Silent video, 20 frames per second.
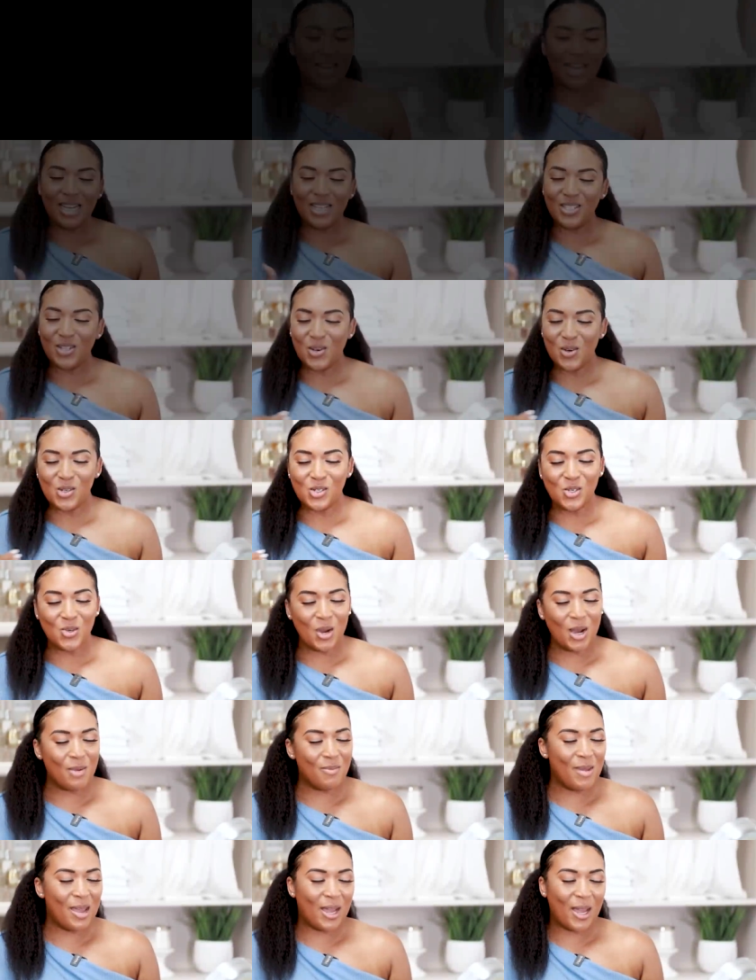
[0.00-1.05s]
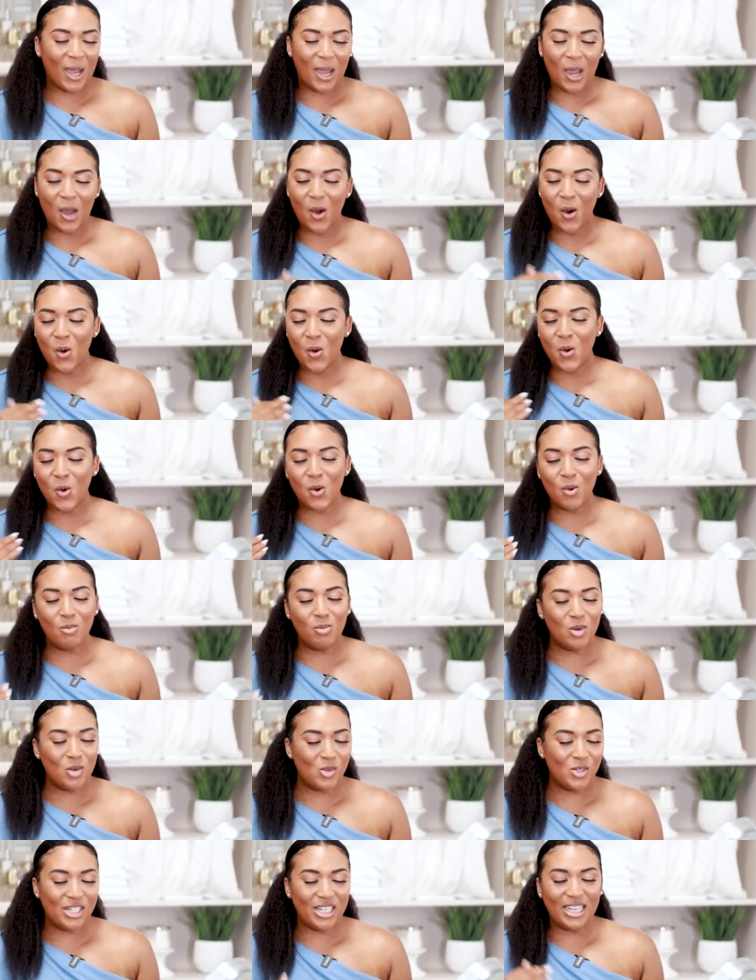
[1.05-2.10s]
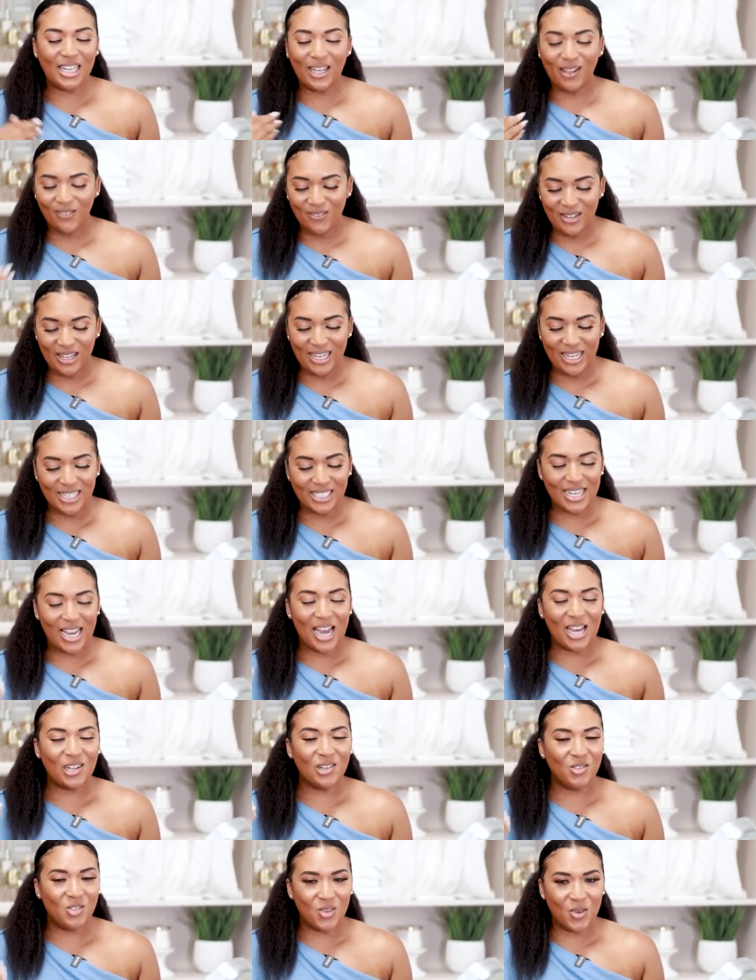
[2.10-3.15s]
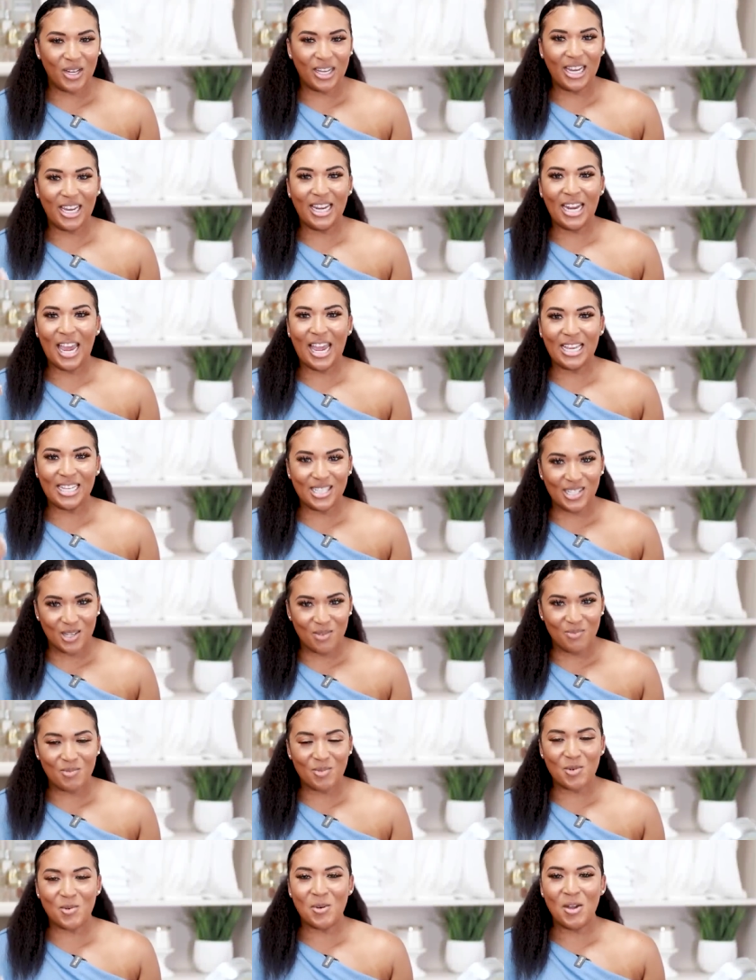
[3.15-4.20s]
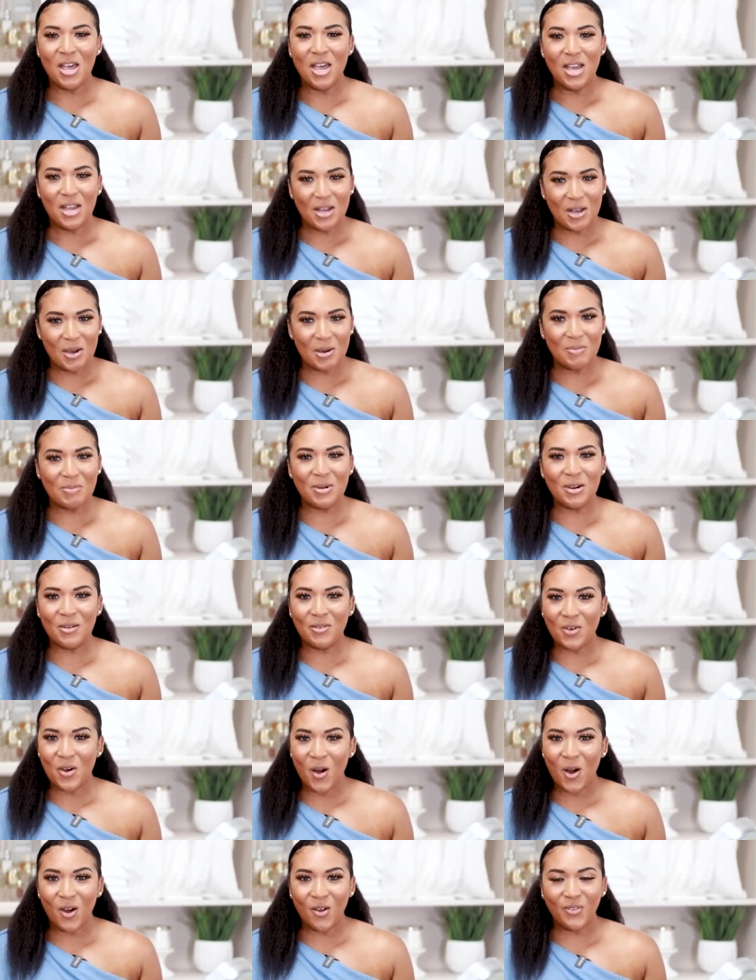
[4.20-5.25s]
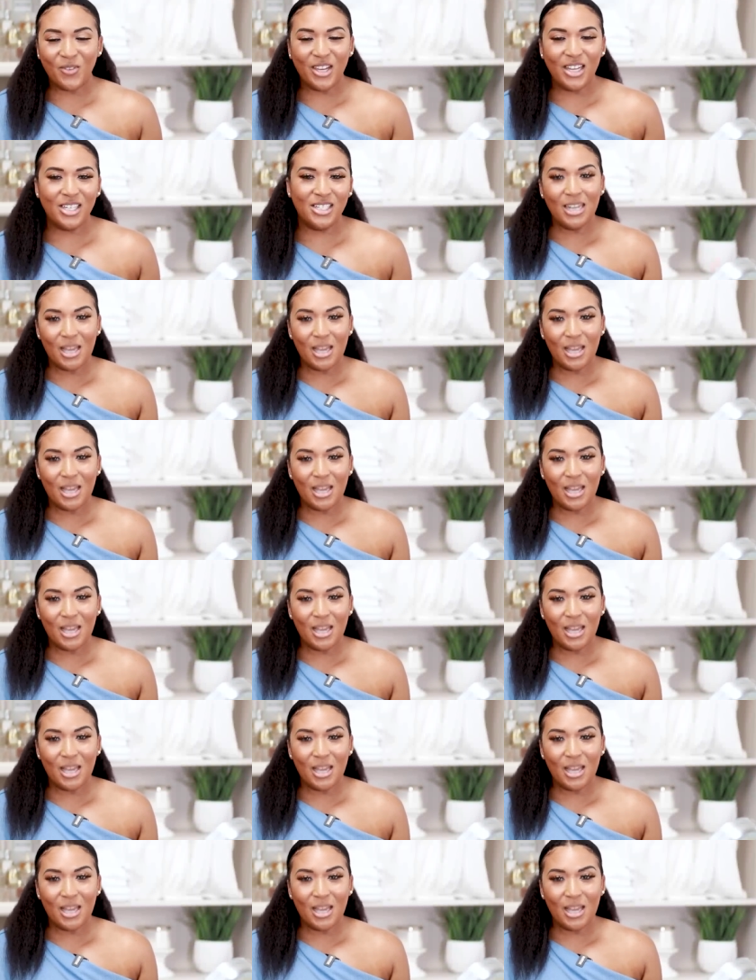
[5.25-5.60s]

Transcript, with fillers: Now, I told you I make a whole bougie event out of drinking a simple cup of coffee.